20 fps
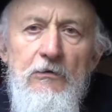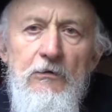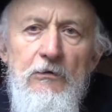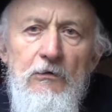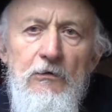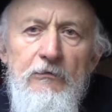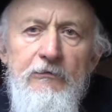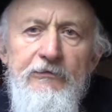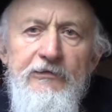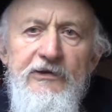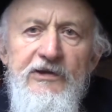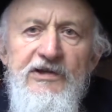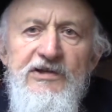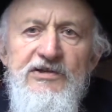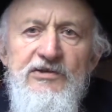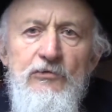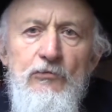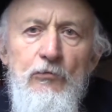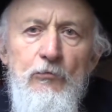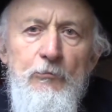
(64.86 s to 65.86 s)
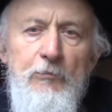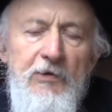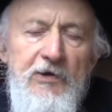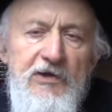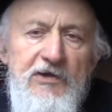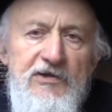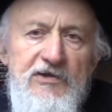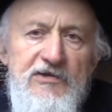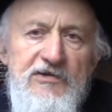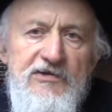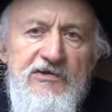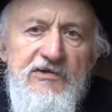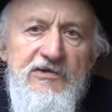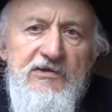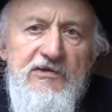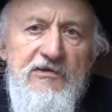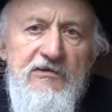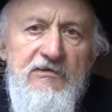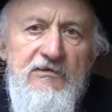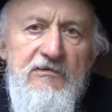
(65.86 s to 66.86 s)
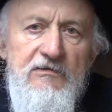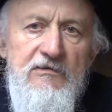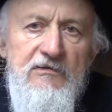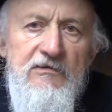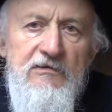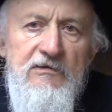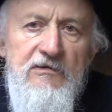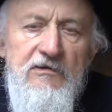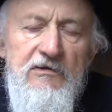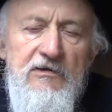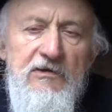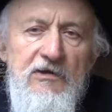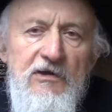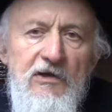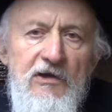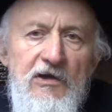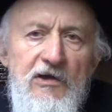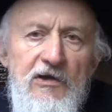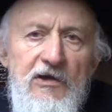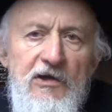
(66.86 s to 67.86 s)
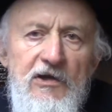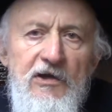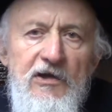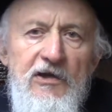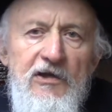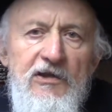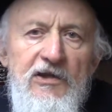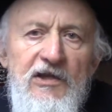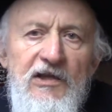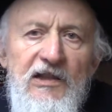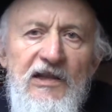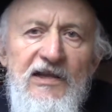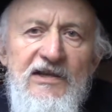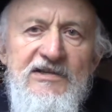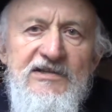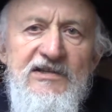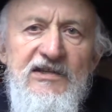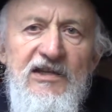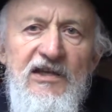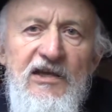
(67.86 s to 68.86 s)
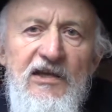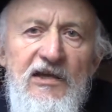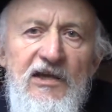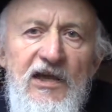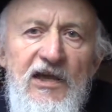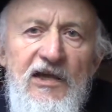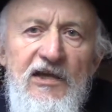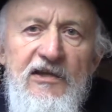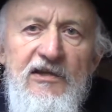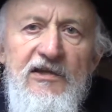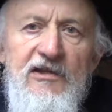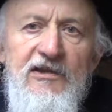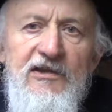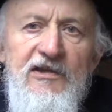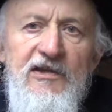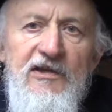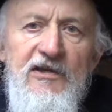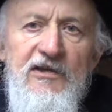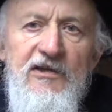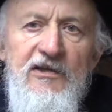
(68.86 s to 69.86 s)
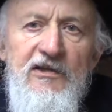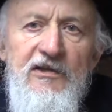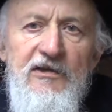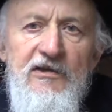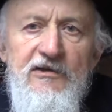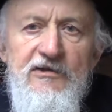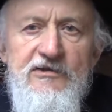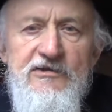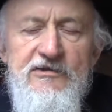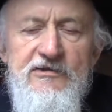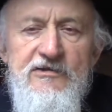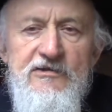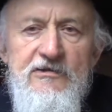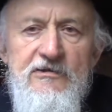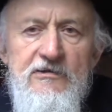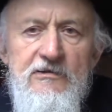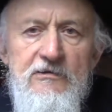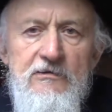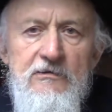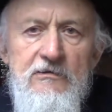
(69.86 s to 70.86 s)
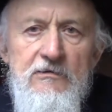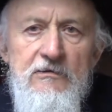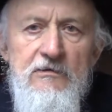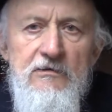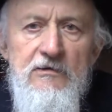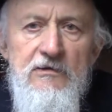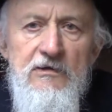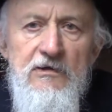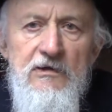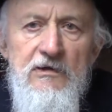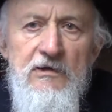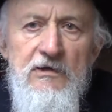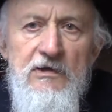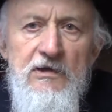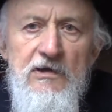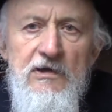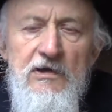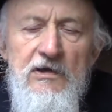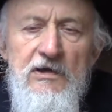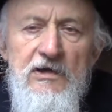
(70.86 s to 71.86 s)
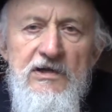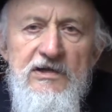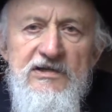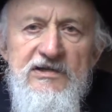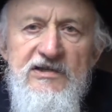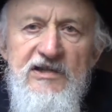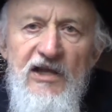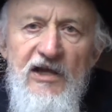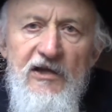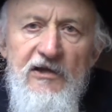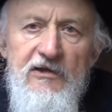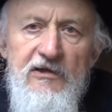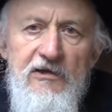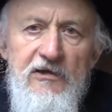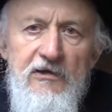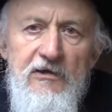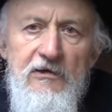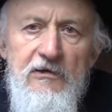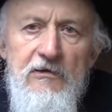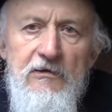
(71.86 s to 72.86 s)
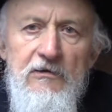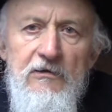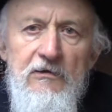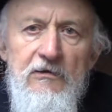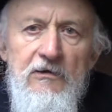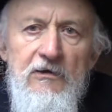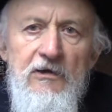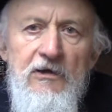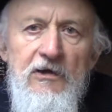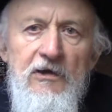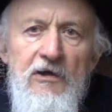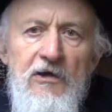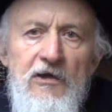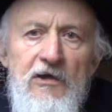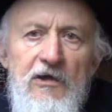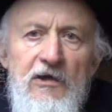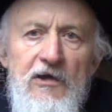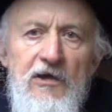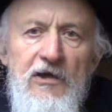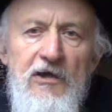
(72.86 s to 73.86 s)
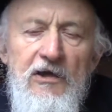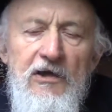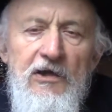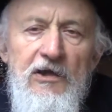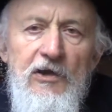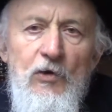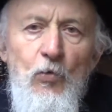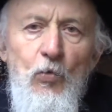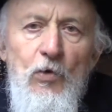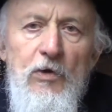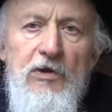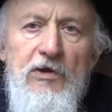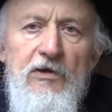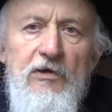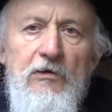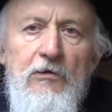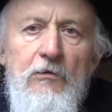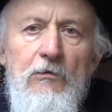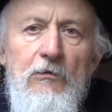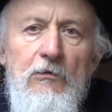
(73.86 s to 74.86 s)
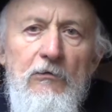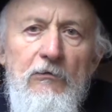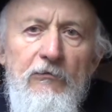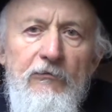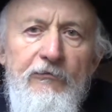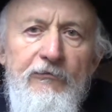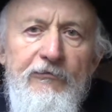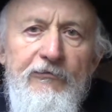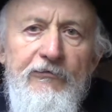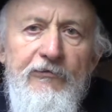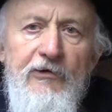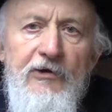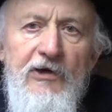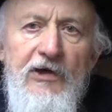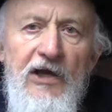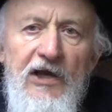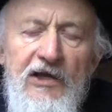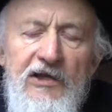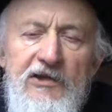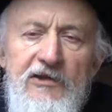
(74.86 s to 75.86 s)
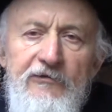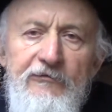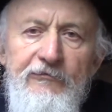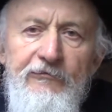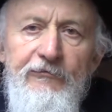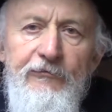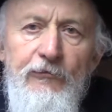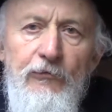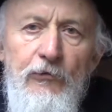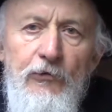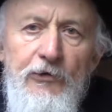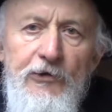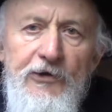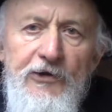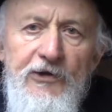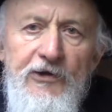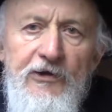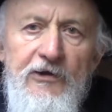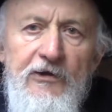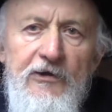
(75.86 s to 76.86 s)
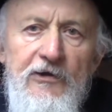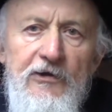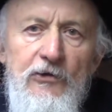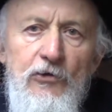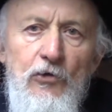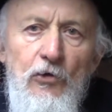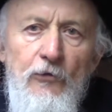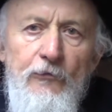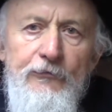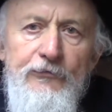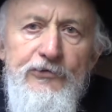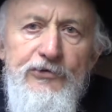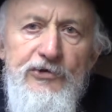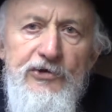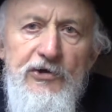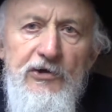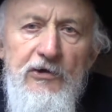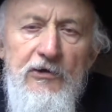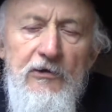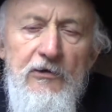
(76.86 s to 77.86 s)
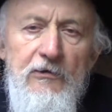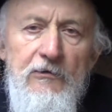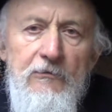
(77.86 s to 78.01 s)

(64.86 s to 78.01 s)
of these 2 pages in the last 83 years, starting in the winter of 1940 Tovshin